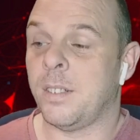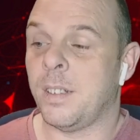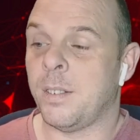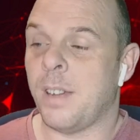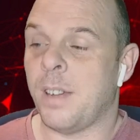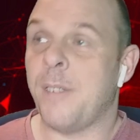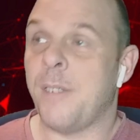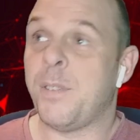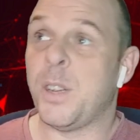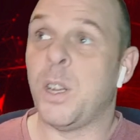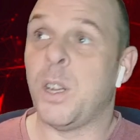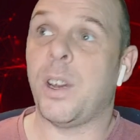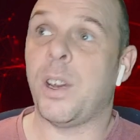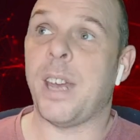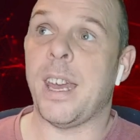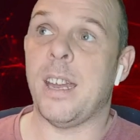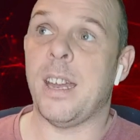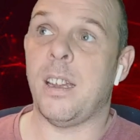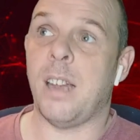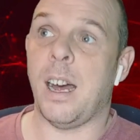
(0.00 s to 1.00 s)
if you look at
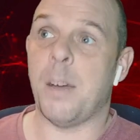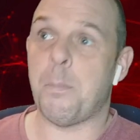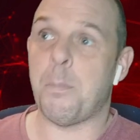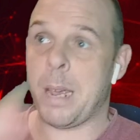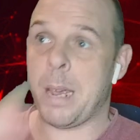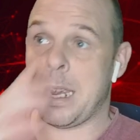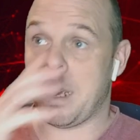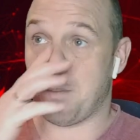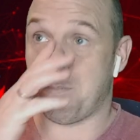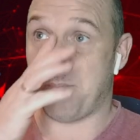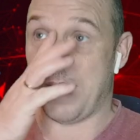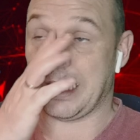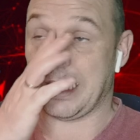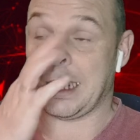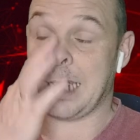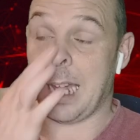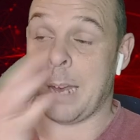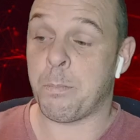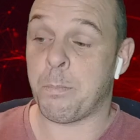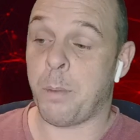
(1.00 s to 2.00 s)
it, like Pete and Baz
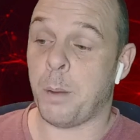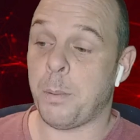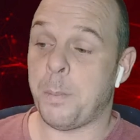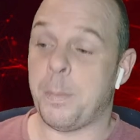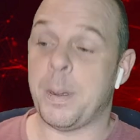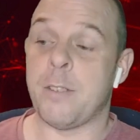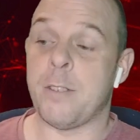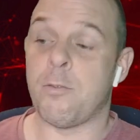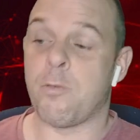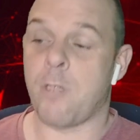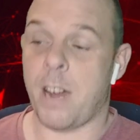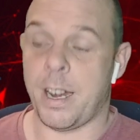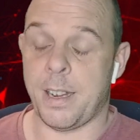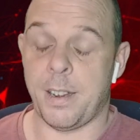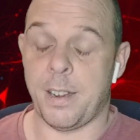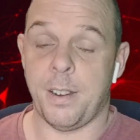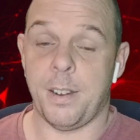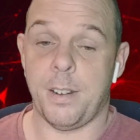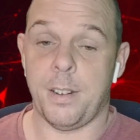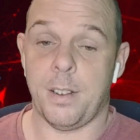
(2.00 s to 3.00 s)
and probably Ren,
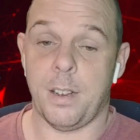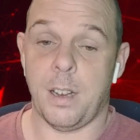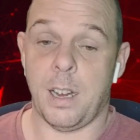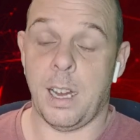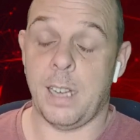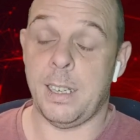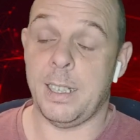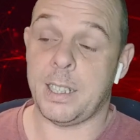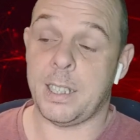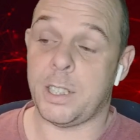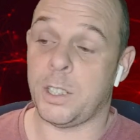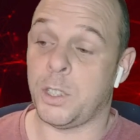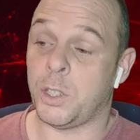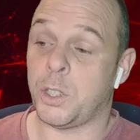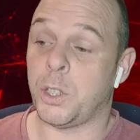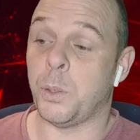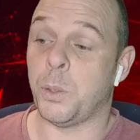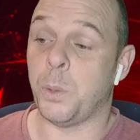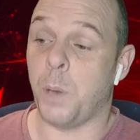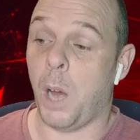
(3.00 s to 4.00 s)
I listen
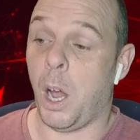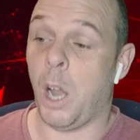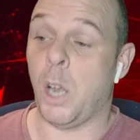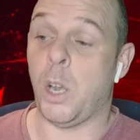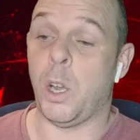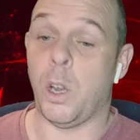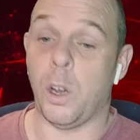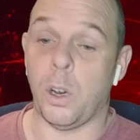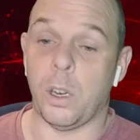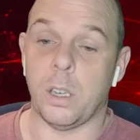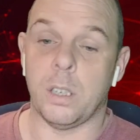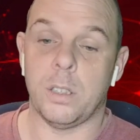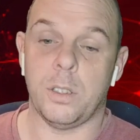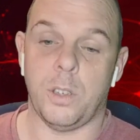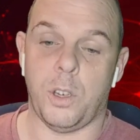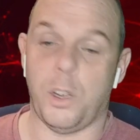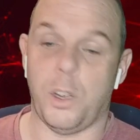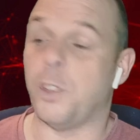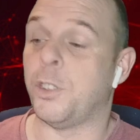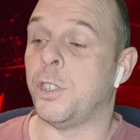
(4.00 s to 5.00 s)
to a lot
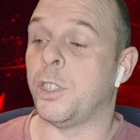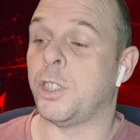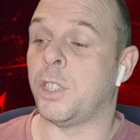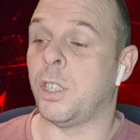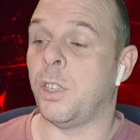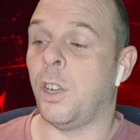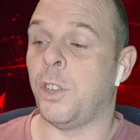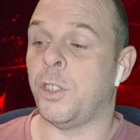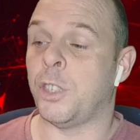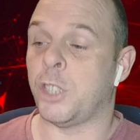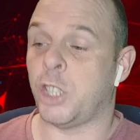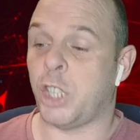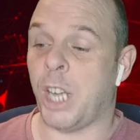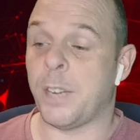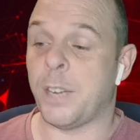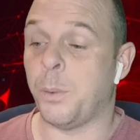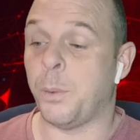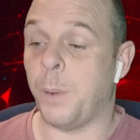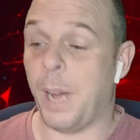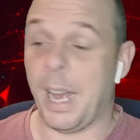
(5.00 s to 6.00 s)
on the
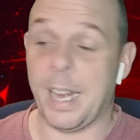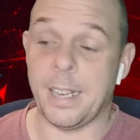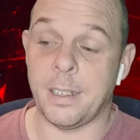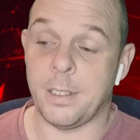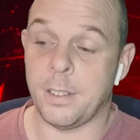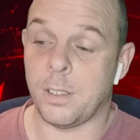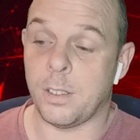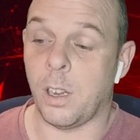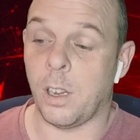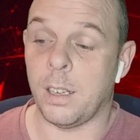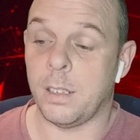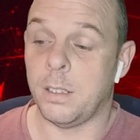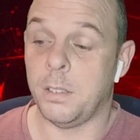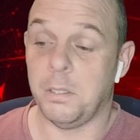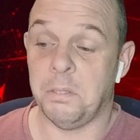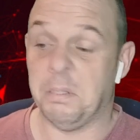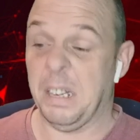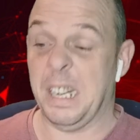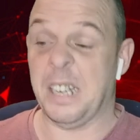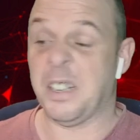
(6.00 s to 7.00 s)
channel and like
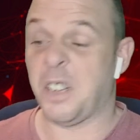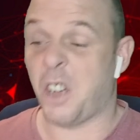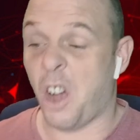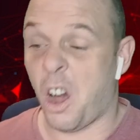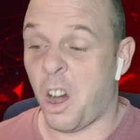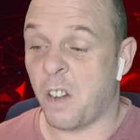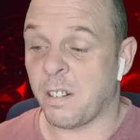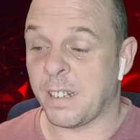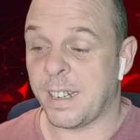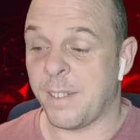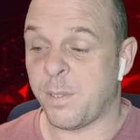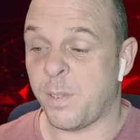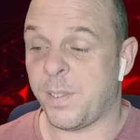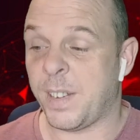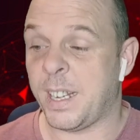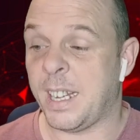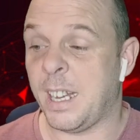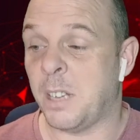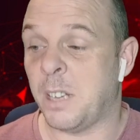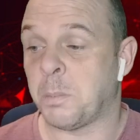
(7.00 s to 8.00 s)
in the car and
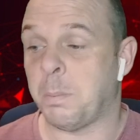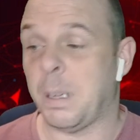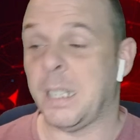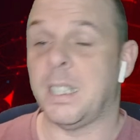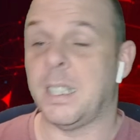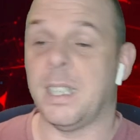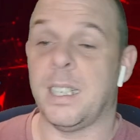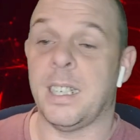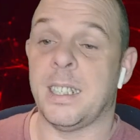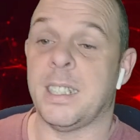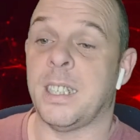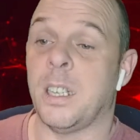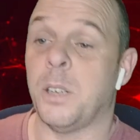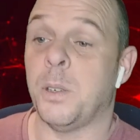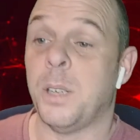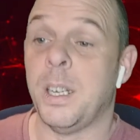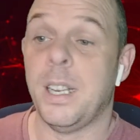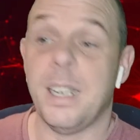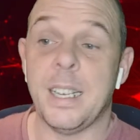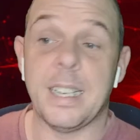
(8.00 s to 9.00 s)
everything else, basically. So
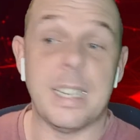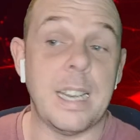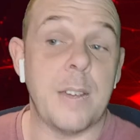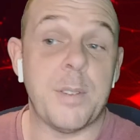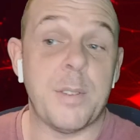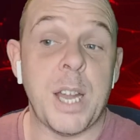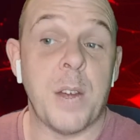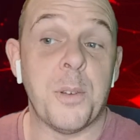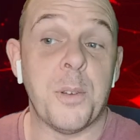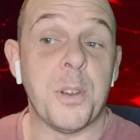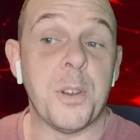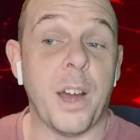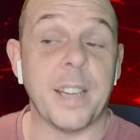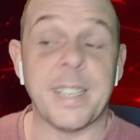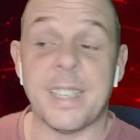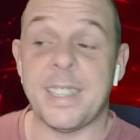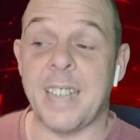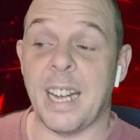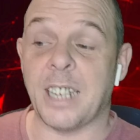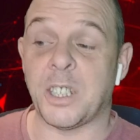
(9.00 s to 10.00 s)
you never know, Nine
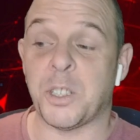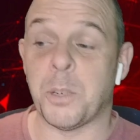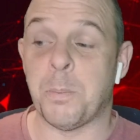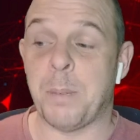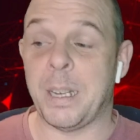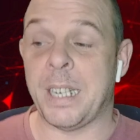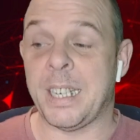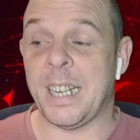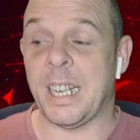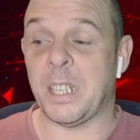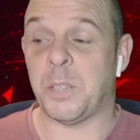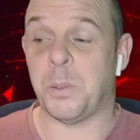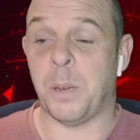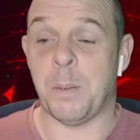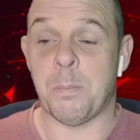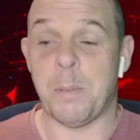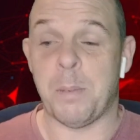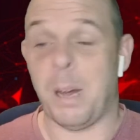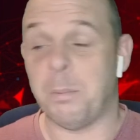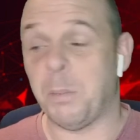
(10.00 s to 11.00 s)
and Dex could be the next one,
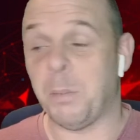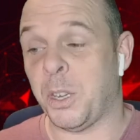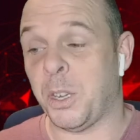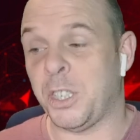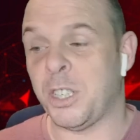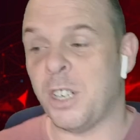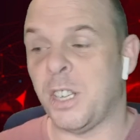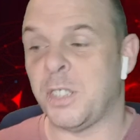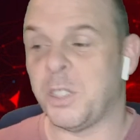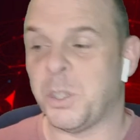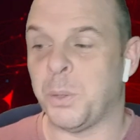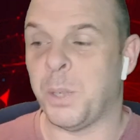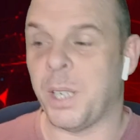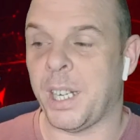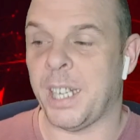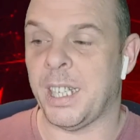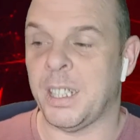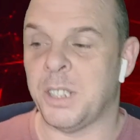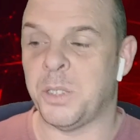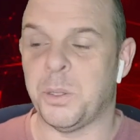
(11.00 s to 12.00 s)
but I'm not gonna know until I
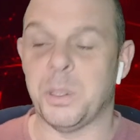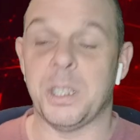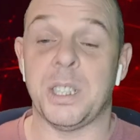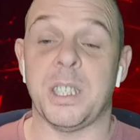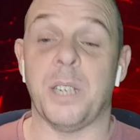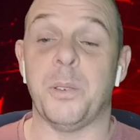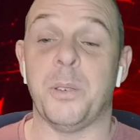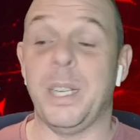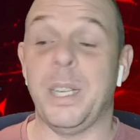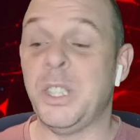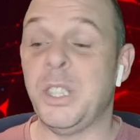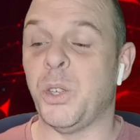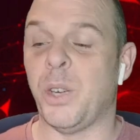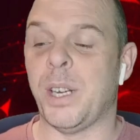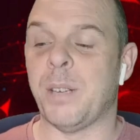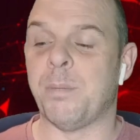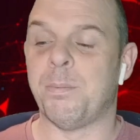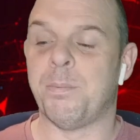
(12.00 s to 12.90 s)
get into it. So enjoy it.